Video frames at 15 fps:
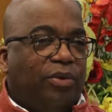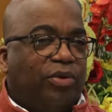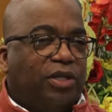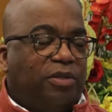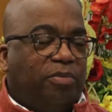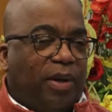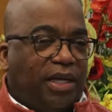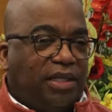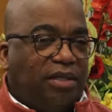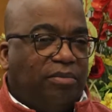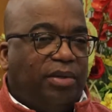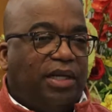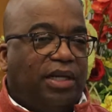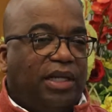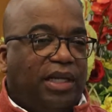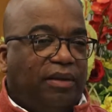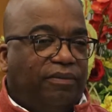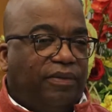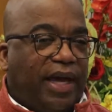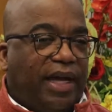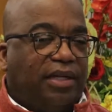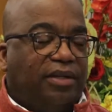responsibility
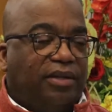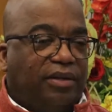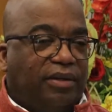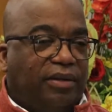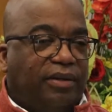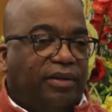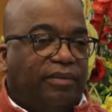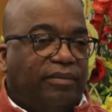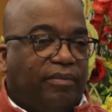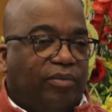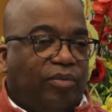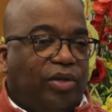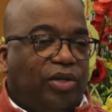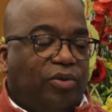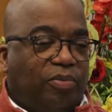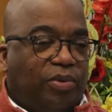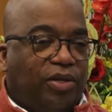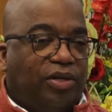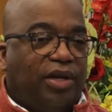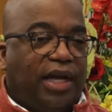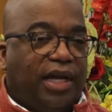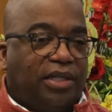factor, when you
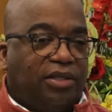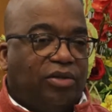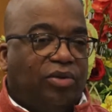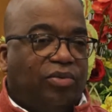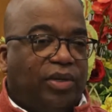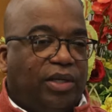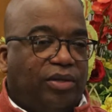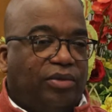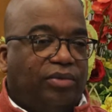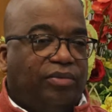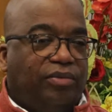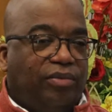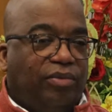put your hands on the wheel,